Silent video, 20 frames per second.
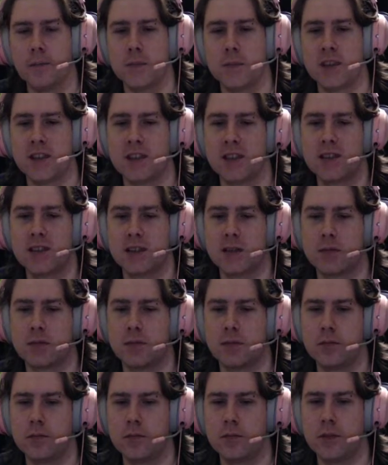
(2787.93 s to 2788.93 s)
This
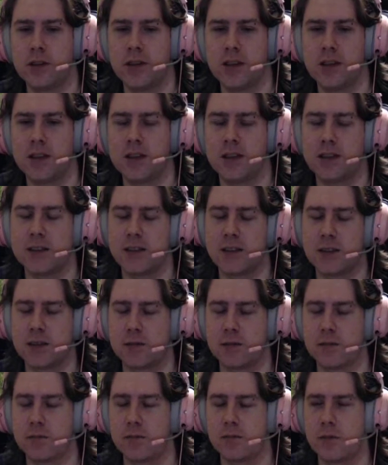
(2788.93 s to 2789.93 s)
is
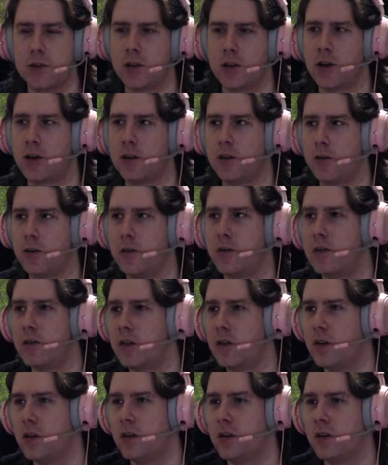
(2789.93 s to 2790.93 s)
done
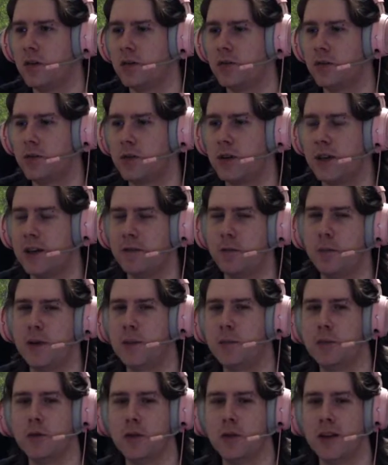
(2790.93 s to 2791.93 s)
to give
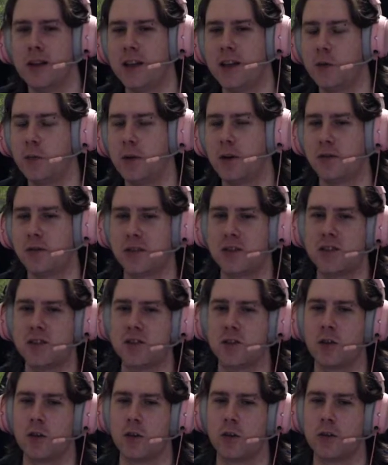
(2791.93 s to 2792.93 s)
people a little bit of a
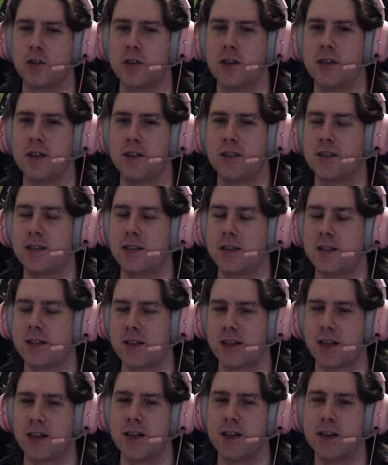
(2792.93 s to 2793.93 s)
start, and it's
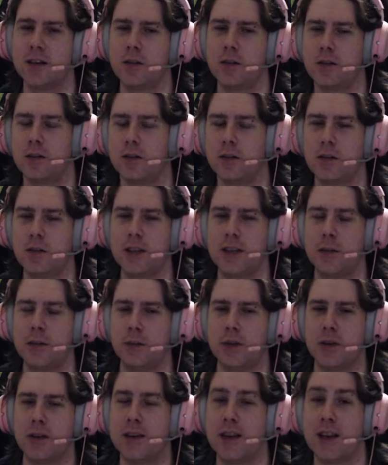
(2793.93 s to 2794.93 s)
designed
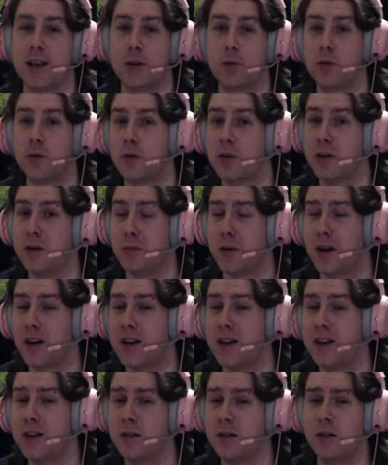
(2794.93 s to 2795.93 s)
keeping Cairo in
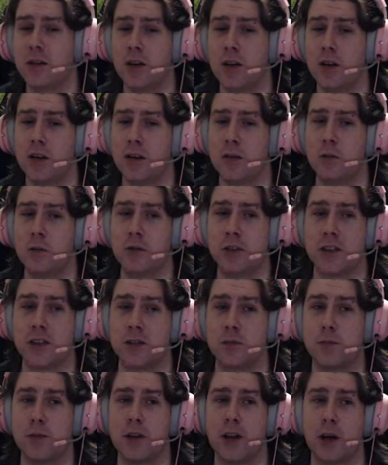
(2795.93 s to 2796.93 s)
mind, which has
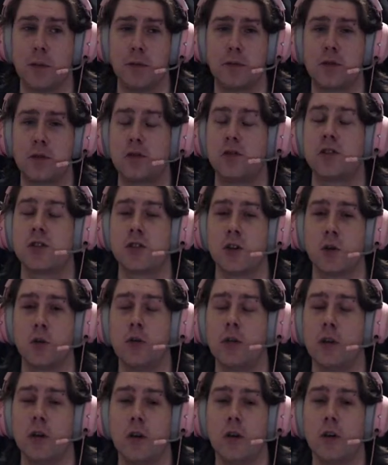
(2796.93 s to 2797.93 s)
been up for so
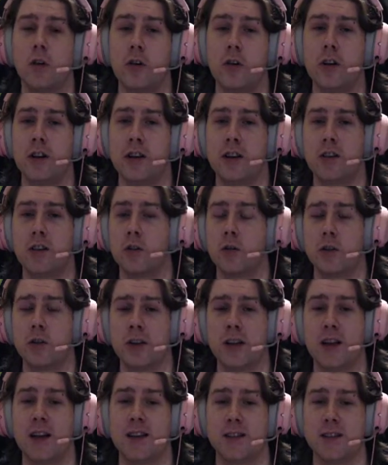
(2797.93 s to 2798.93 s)
long, and it already
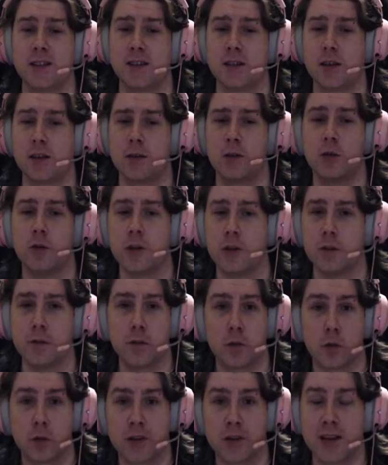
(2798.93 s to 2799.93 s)
has 3rd and
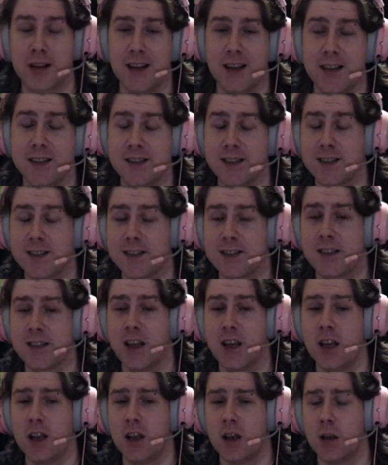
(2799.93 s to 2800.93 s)
4th classes.
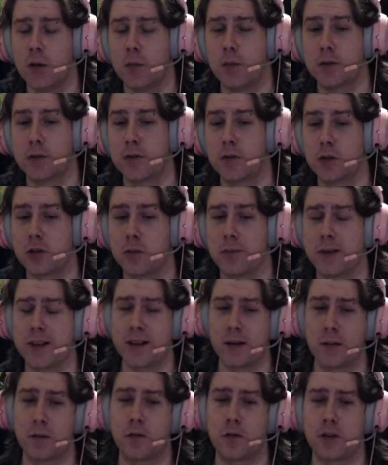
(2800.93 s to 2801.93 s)
But for a
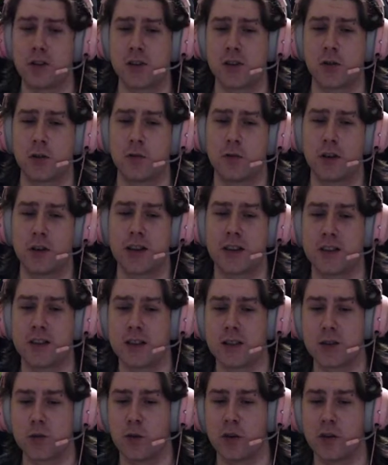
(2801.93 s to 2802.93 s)
completely fresh server like
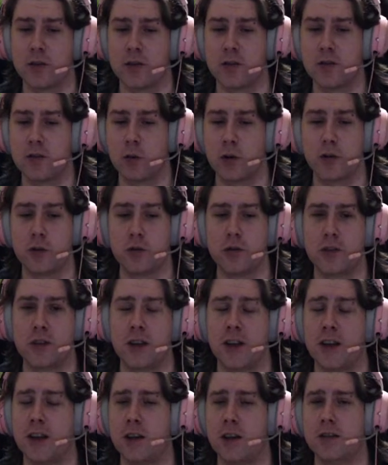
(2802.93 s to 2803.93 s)
this one,
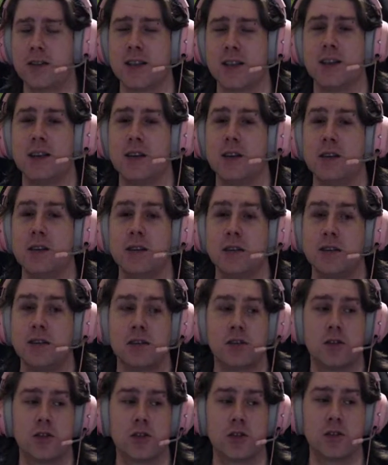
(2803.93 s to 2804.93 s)
200k Seni is
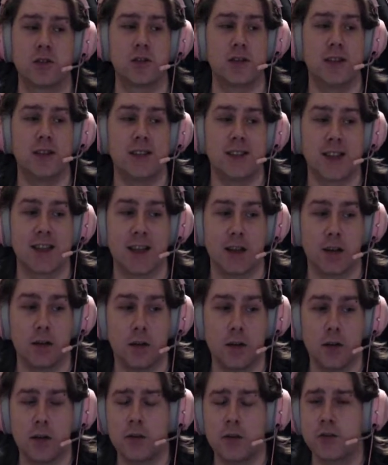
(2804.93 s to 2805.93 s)
just insane.
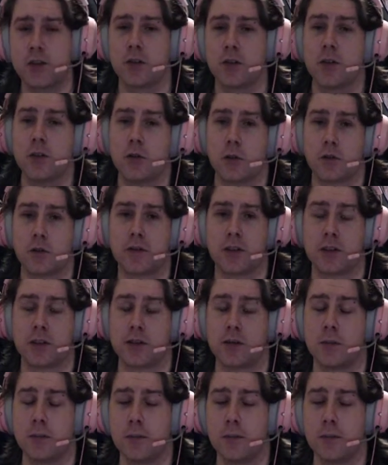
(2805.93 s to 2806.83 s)
So they nerfed it.